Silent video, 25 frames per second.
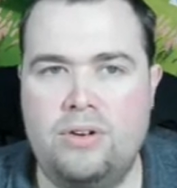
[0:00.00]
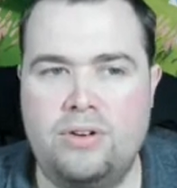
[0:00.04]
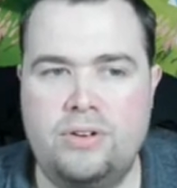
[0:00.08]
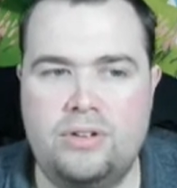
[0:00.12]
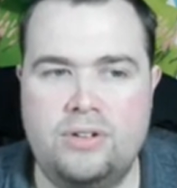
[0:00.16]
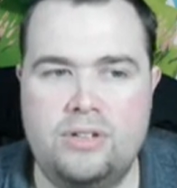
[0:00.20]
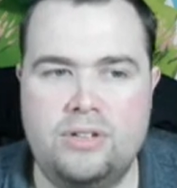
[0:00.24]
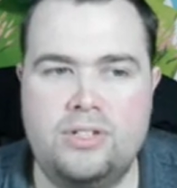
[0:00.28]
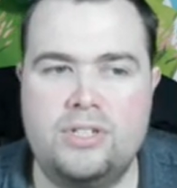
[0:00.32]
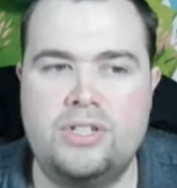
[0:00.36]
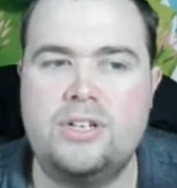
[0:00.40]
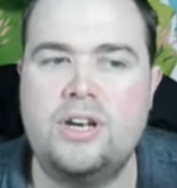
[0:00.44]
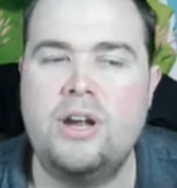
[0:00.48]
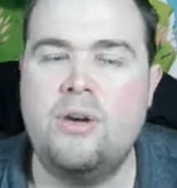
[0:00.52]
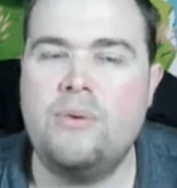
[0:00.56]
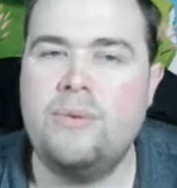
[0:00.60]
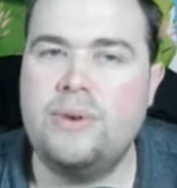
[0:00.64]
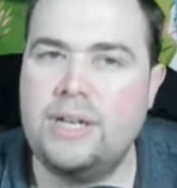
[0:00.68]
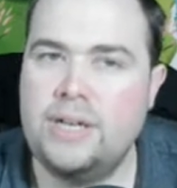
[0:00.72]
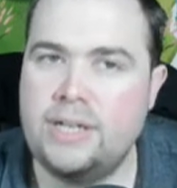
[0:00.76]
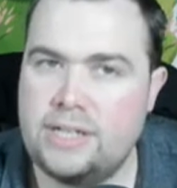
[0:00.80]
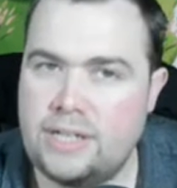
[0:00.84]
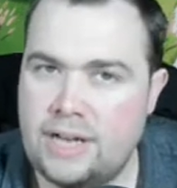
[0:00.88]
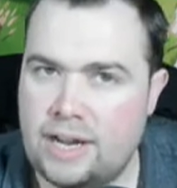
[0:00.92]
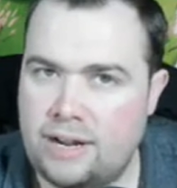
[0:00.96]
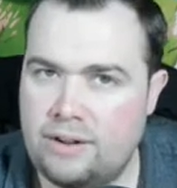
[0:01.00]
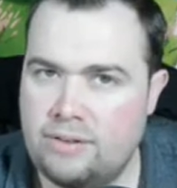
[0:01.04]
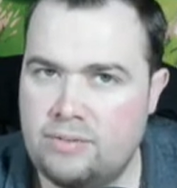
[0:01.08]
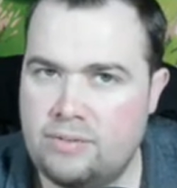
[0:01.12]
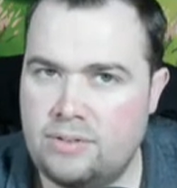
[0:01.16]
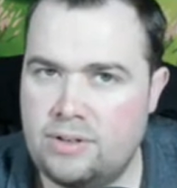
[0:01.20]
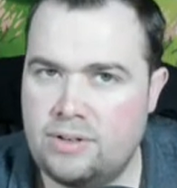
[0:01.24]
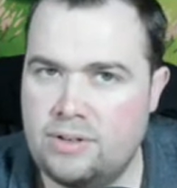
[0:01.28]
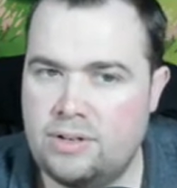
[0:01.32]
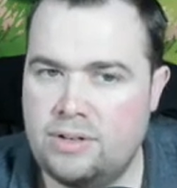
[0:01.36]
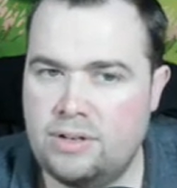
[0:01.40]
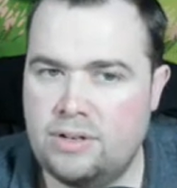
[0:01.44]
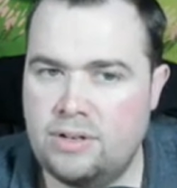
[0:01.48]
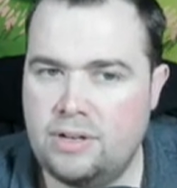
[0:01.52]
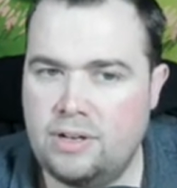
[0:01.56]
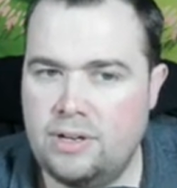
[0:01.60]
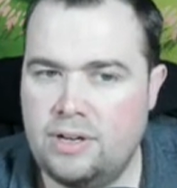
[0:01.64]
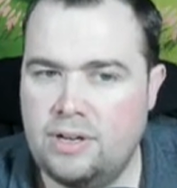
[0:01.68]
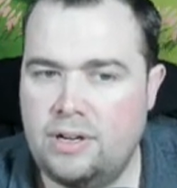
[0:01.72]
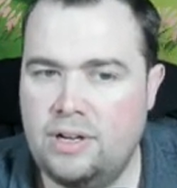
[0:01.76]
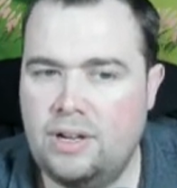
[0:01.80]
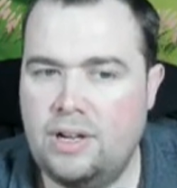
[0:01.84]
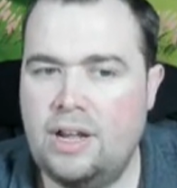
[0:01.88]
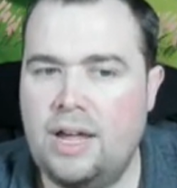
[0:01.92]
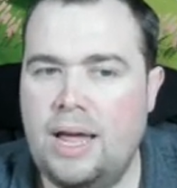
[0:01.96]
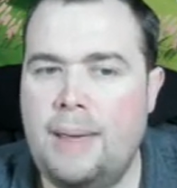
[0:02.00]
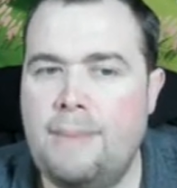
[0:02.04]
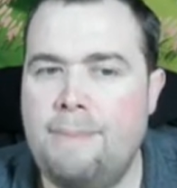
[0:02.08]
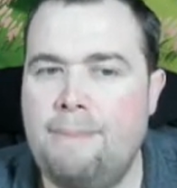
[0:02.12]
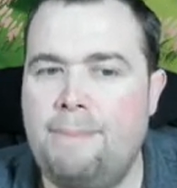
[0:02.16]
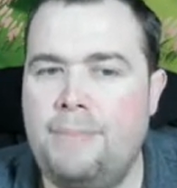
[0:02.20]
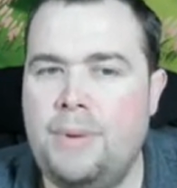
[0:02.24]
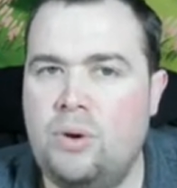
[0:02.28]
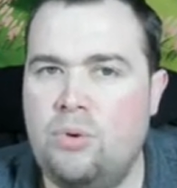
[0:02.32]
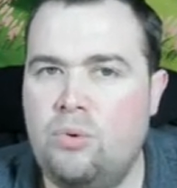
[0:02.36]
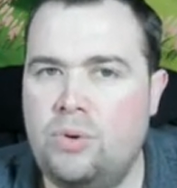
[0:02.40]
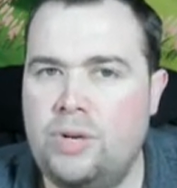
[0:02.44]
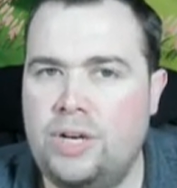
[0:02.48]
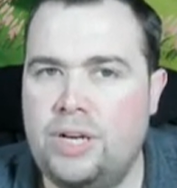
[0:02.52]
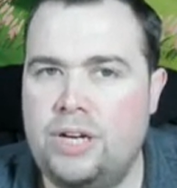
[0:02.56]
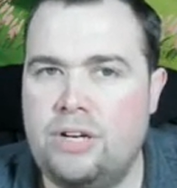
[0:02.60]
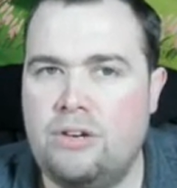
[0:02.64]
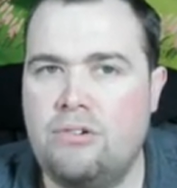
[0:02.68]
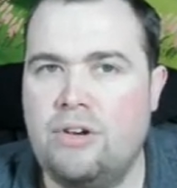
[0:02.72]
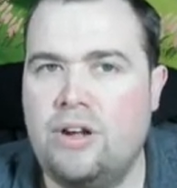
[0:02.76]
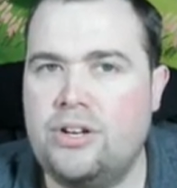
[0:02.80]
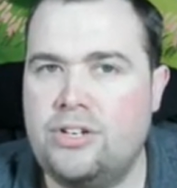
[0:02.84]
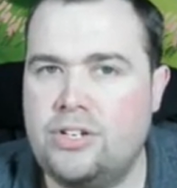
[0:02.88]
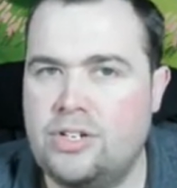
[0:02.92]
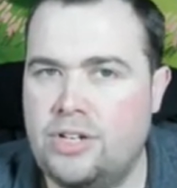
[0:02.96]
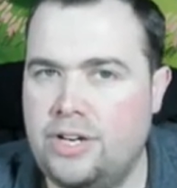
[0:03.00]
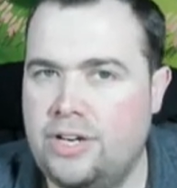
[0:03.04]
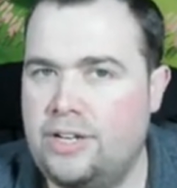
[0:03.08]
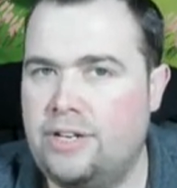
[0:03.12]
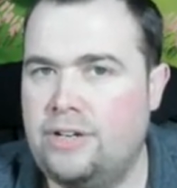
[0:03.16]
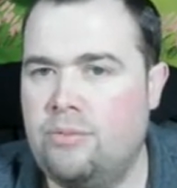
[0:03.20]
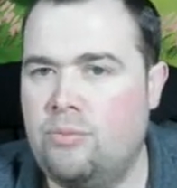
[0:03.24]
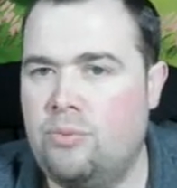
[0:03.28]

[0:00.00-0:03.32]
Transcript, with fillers: slowing it down and building gradually.